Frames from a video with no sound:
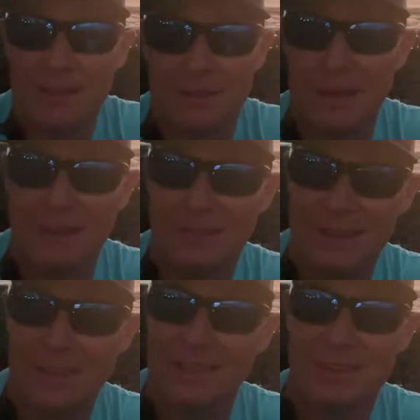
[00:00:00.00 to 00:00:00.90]
man. I
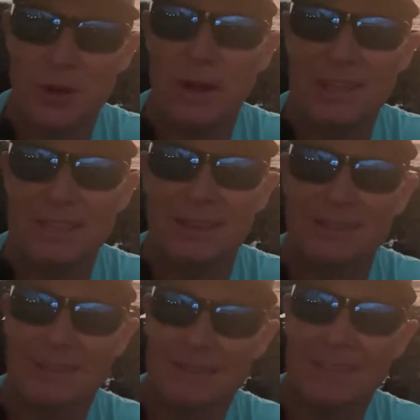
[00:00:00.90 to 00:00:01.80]
thought it's crazy.
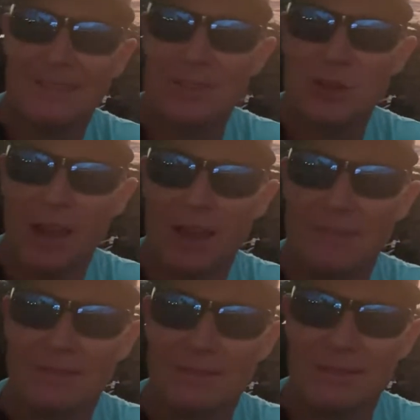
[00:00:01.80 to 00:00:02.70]
Try it.
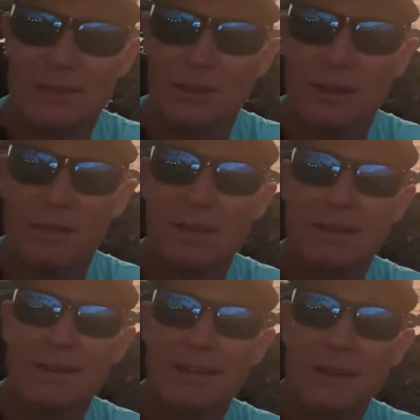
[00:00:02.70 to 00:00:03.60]
You'll love it.
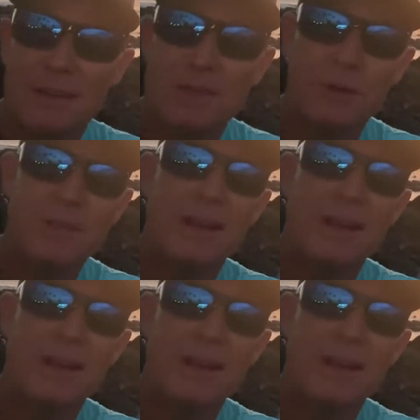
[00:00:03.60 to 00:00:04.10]
Because you know what's gonna